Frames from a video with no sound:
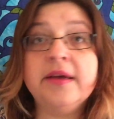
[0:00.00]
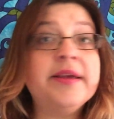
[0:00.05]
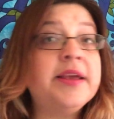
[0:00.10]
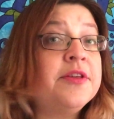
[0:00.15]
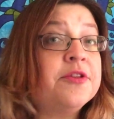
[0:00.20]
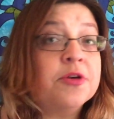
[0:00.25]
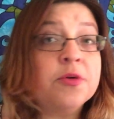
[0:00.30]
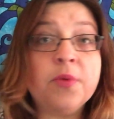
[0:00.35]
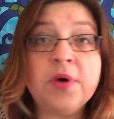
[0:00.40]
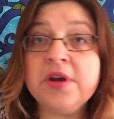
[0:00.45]

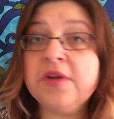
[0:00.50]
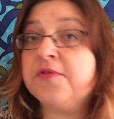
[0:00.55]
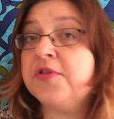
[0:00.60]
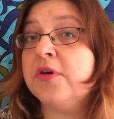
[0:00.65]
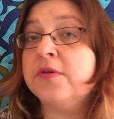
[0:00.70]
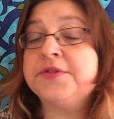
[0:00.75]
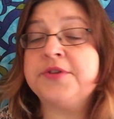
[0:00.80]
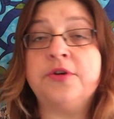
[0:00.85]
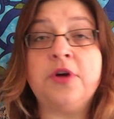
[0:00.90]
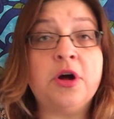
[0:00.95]
either one of
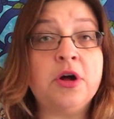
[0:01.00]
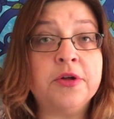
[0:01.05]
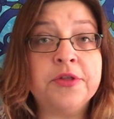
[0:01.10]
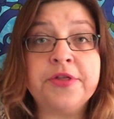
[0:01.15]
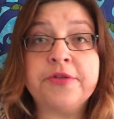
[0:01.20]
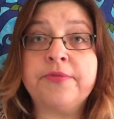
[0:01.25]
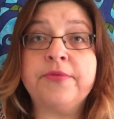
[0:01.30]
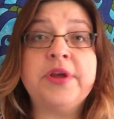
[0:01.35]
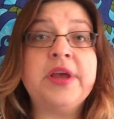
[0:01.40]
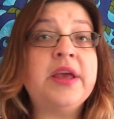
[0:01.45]
those or all
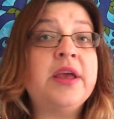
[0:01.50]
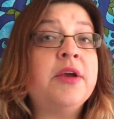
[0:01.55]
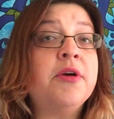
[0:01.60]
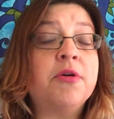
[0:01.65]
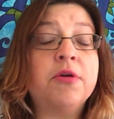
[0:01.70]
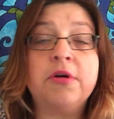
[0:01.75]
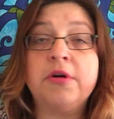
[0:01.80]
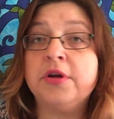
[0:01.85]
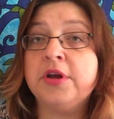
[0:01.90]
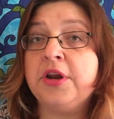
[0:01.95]
three,
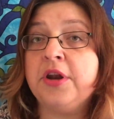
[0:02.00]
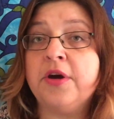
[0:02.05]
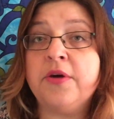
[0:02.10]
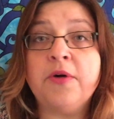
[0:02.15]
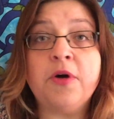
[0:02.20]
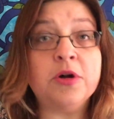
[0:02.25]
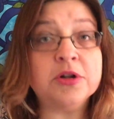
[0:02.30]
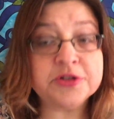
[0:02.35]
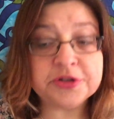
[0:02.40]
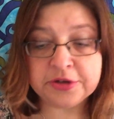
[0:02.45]
or,
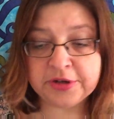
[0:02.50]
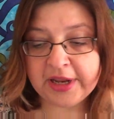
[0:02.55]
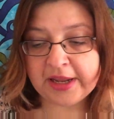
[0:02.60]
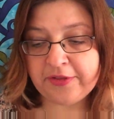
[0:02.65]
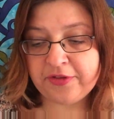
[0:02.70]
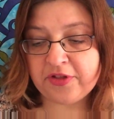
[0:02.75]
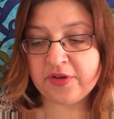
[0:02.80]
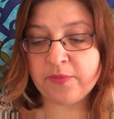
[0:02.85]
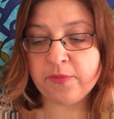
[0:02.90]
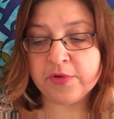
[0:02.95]

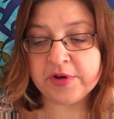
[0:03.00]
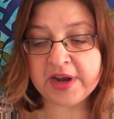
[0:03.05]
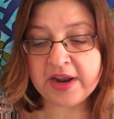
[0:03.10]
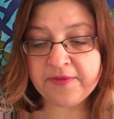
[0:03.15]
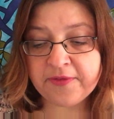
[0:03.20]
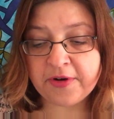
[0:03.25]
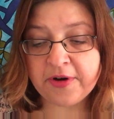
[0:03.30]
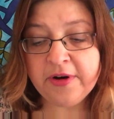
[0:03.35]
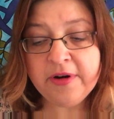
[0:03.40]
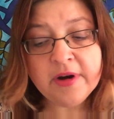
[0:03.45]
alternate them,
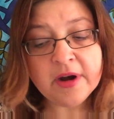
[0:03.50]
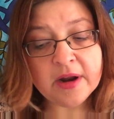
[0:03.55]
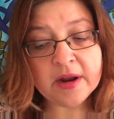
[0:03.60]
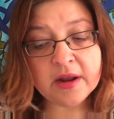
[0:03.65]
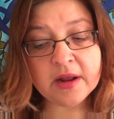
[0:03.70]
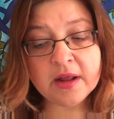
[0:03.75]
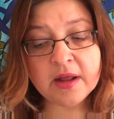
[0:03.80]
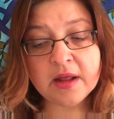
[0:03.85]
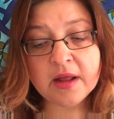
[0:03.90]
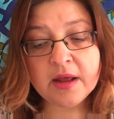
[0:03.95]
whatever,
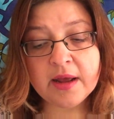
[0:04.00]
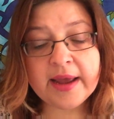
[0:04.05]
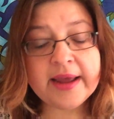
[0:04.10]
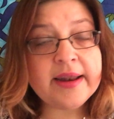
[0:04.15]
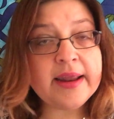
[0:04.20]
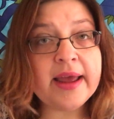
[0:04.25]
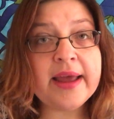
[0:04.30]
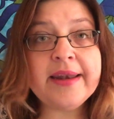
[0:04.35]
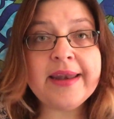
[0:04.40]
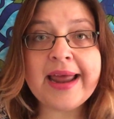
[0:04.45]

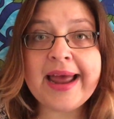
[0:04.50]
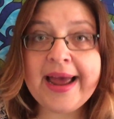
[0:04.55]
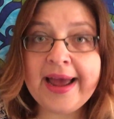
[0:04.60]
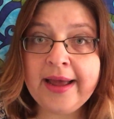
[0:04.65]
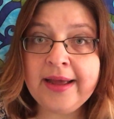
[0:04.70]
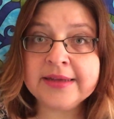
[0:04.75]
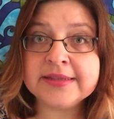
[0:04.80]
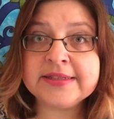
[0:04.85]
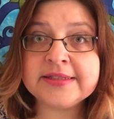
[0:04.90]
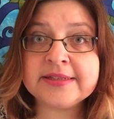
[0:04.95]
and
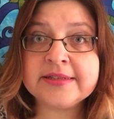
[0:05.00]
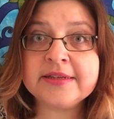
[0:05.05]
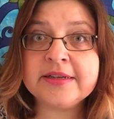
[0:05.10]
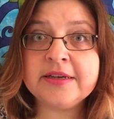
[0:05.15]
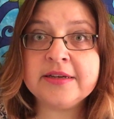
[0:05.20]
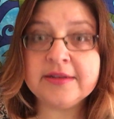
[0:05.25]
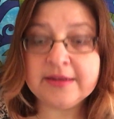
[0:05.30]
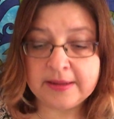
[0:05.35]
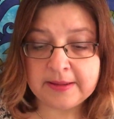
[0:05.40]
ask,